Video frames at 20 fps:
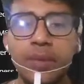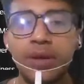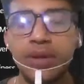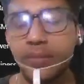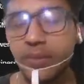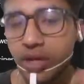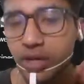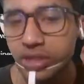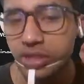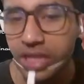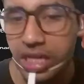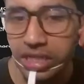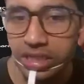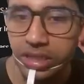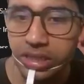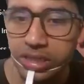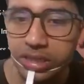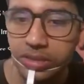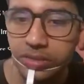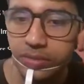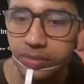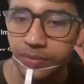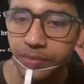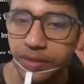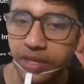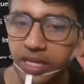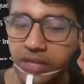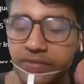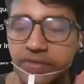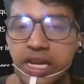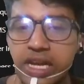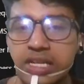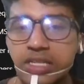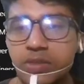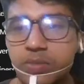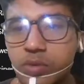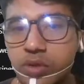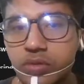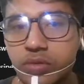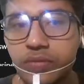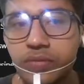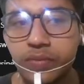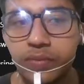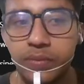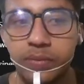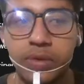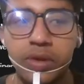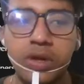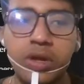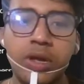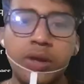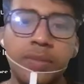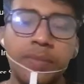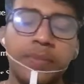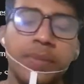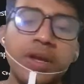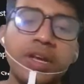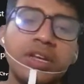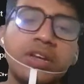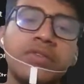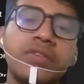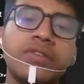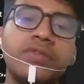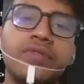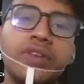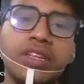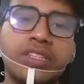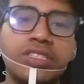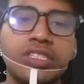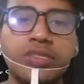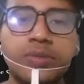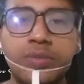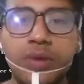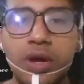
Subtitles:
comment, because I just believe that the most beginner will face this